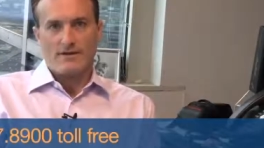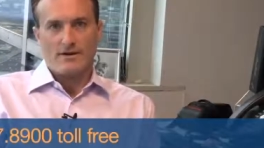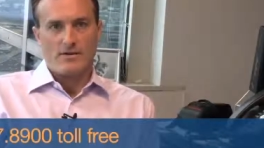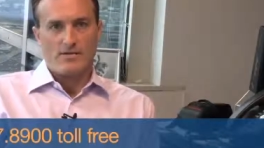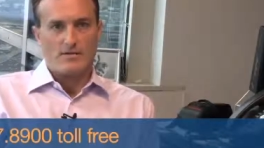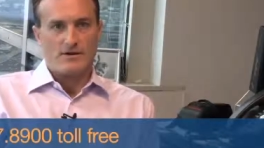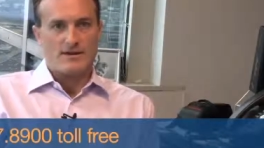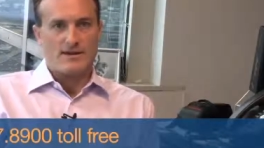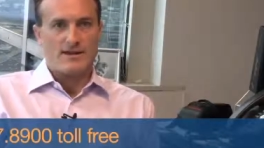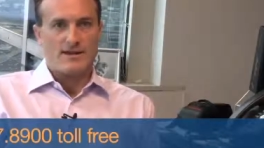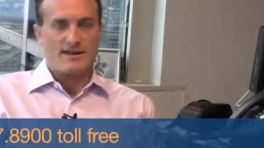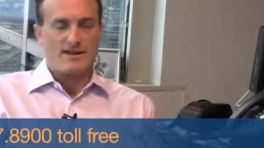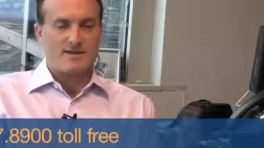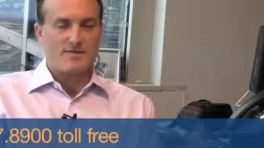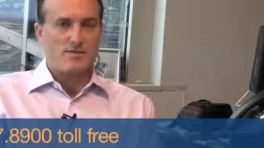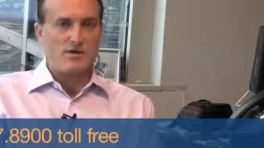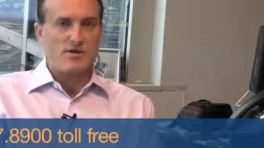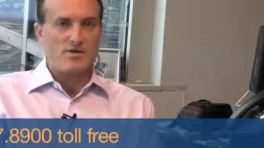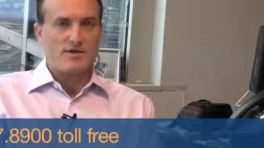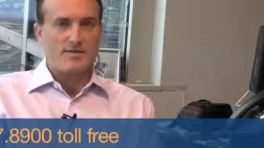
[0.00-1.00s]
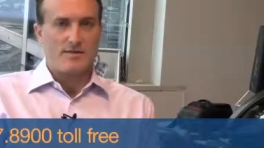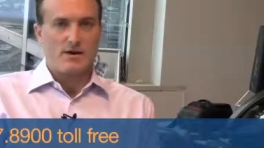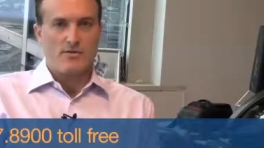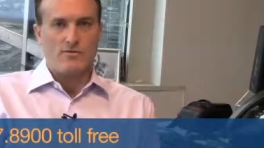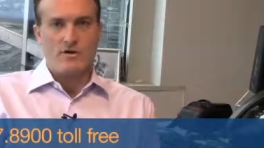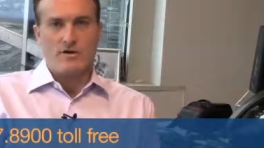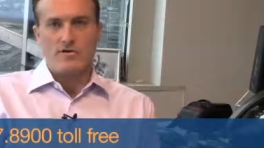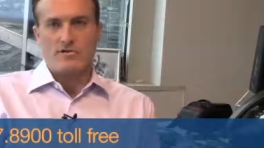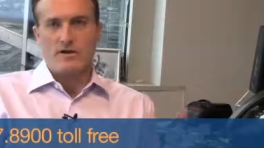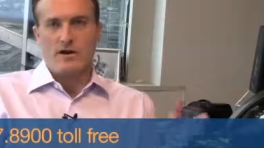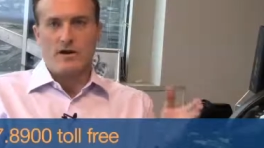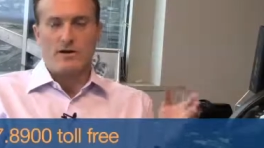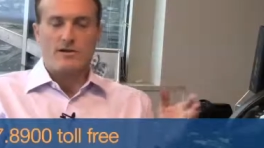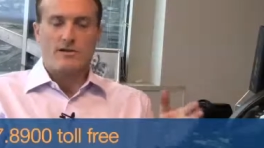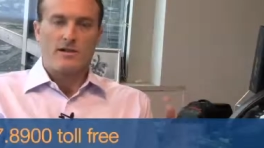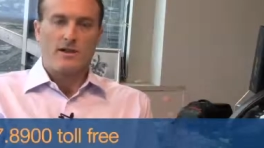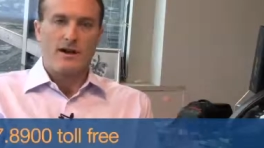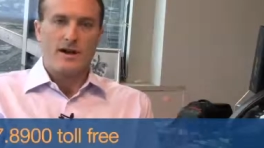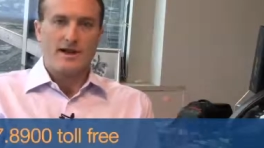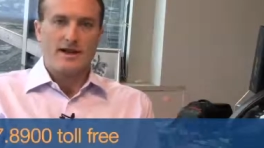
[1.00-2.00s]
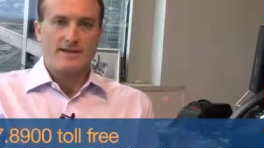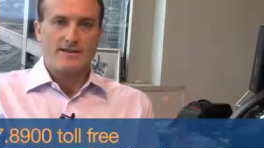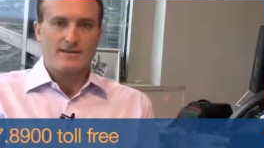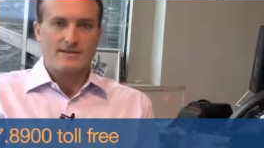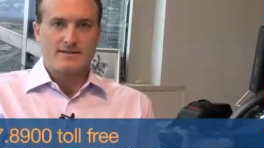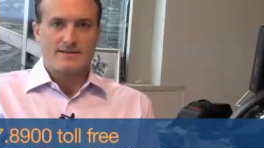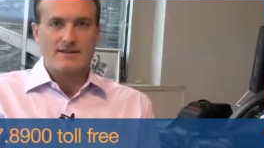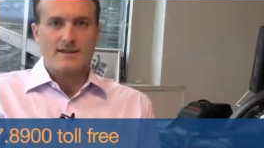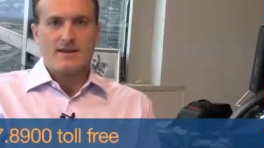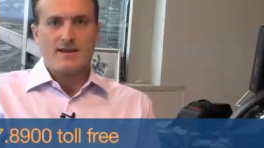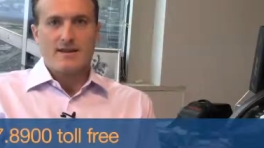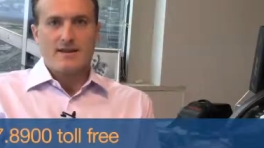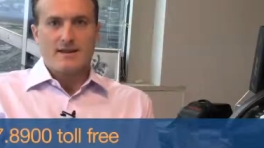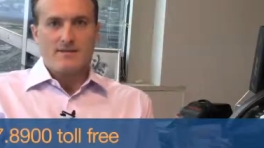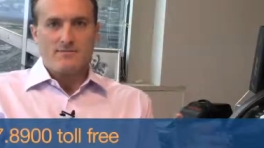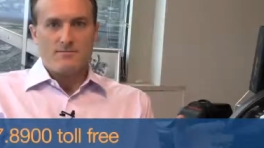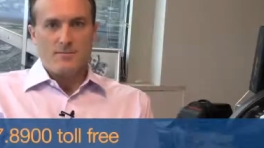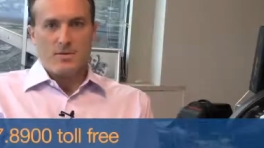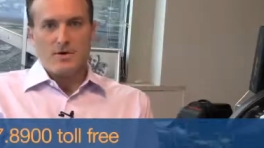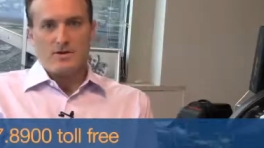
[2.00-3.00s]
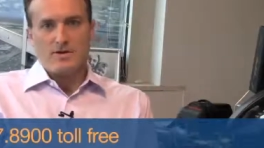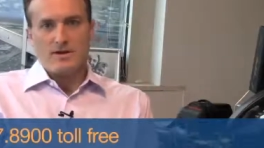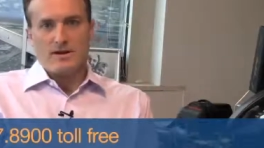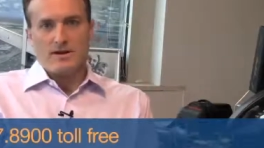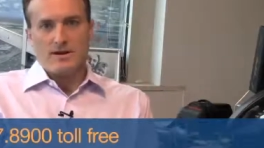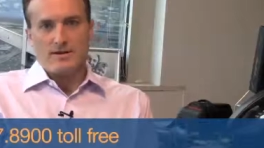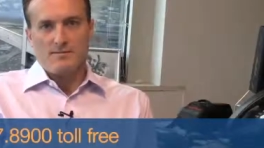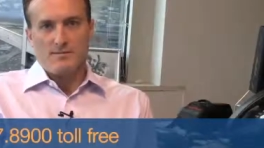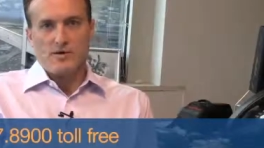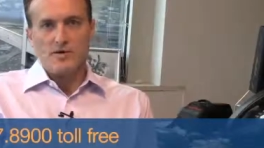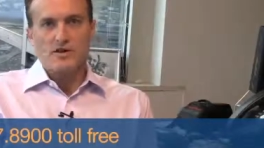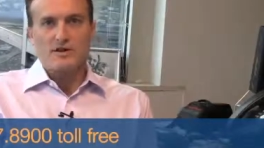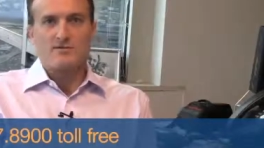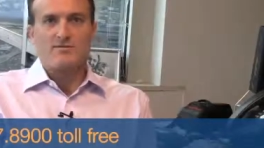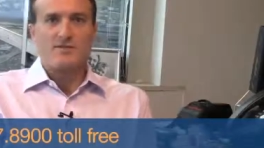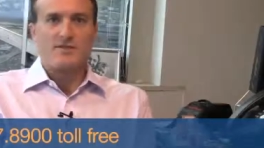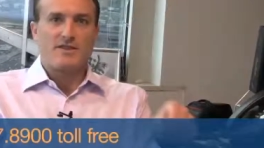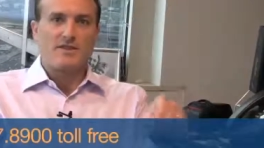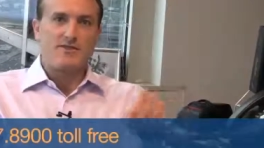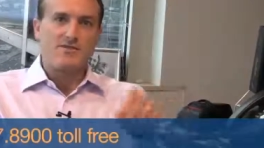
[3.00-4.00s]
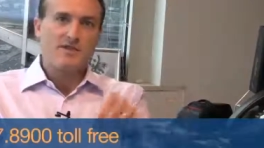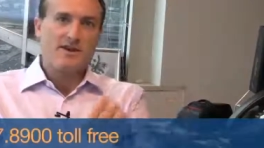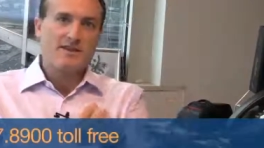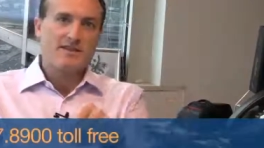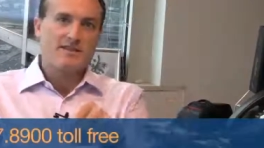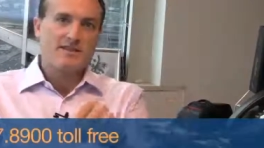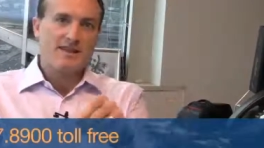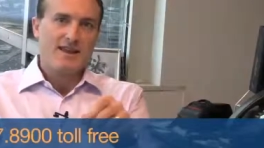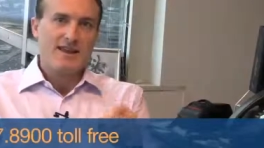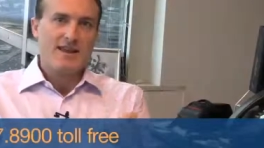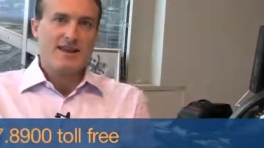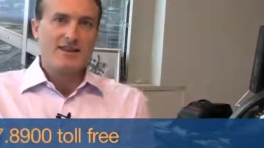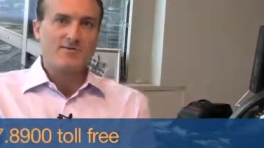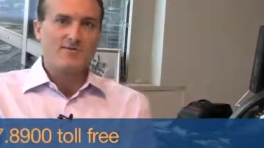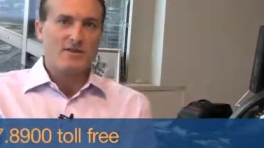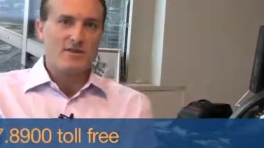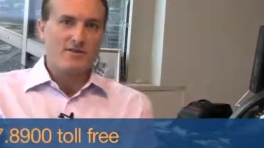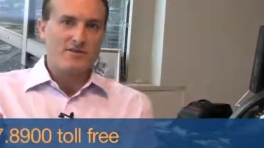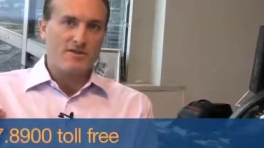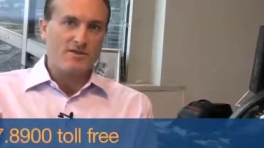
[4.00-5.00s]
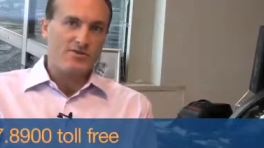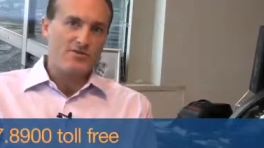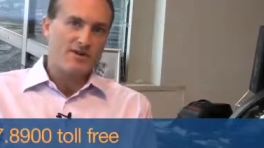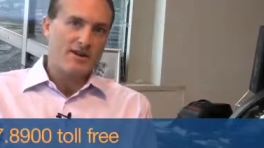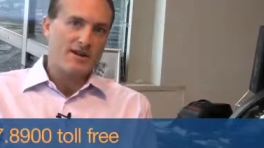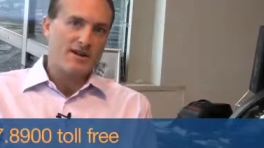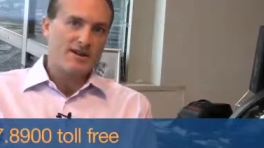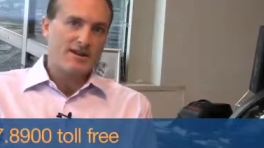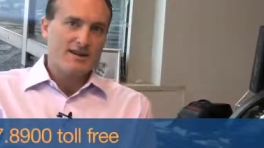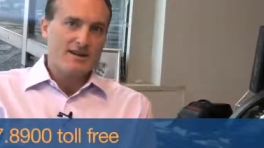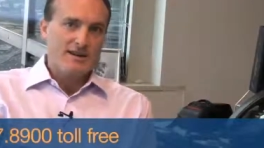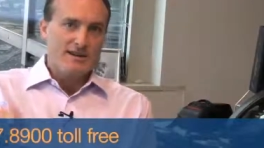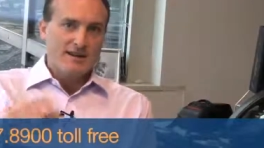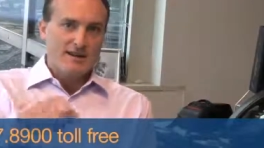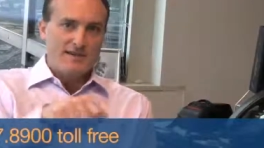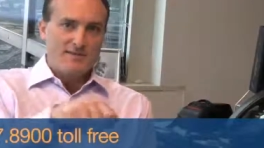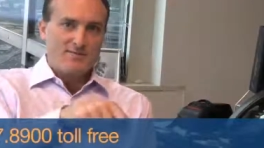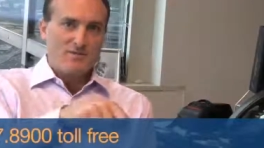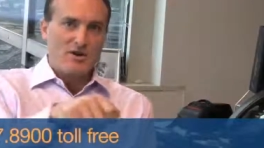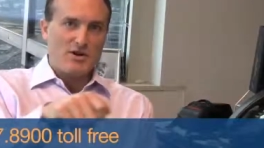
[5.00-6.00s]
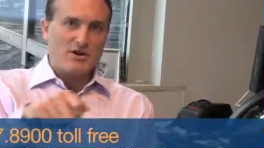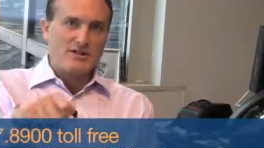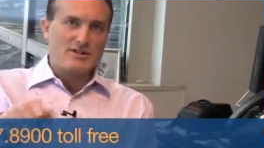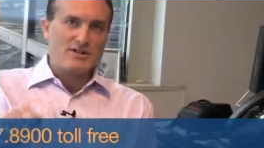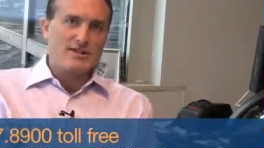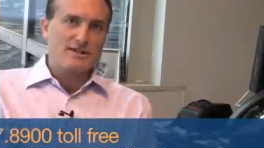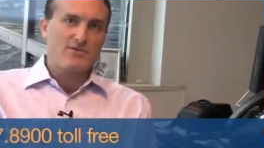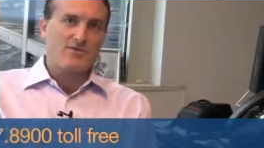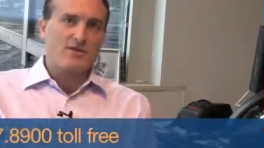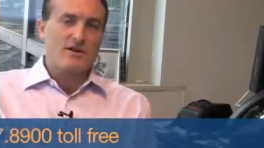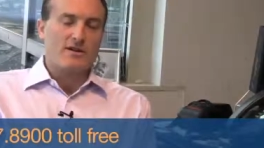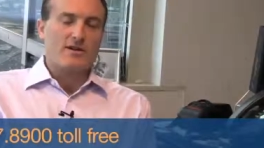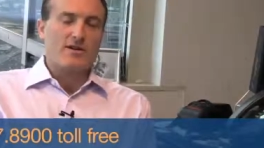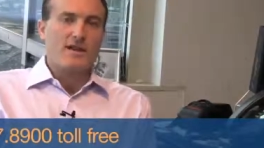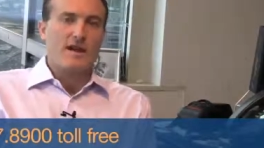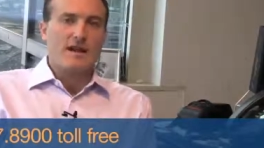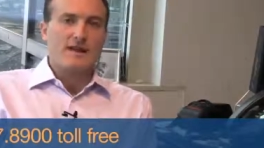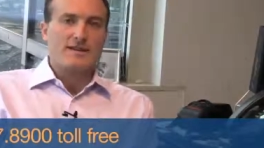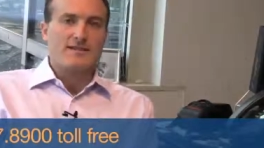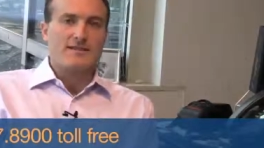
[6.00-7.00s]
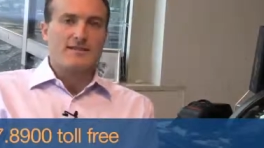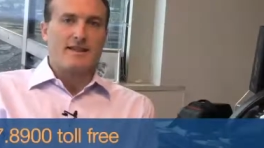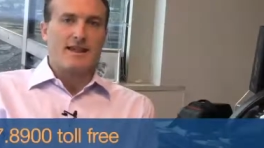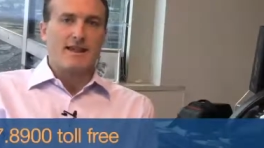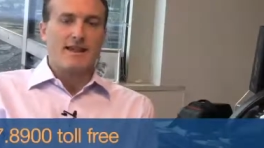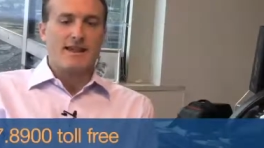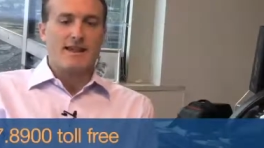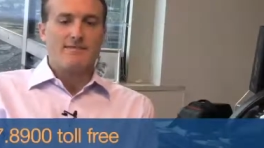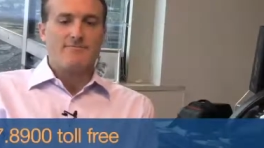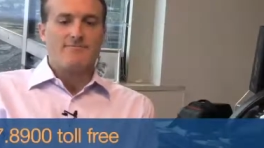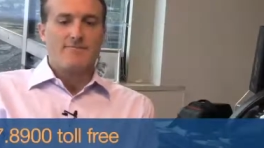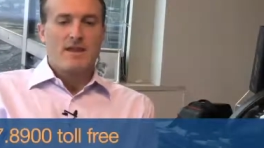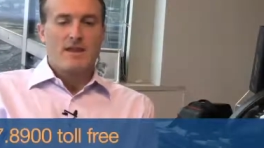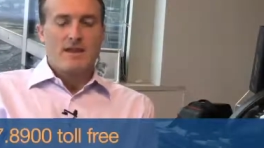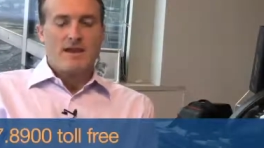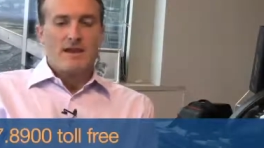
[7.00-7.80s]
There was a dispute about whether our clients mer uh, merged with the truck's lane or whether the truck merged into our client's lane.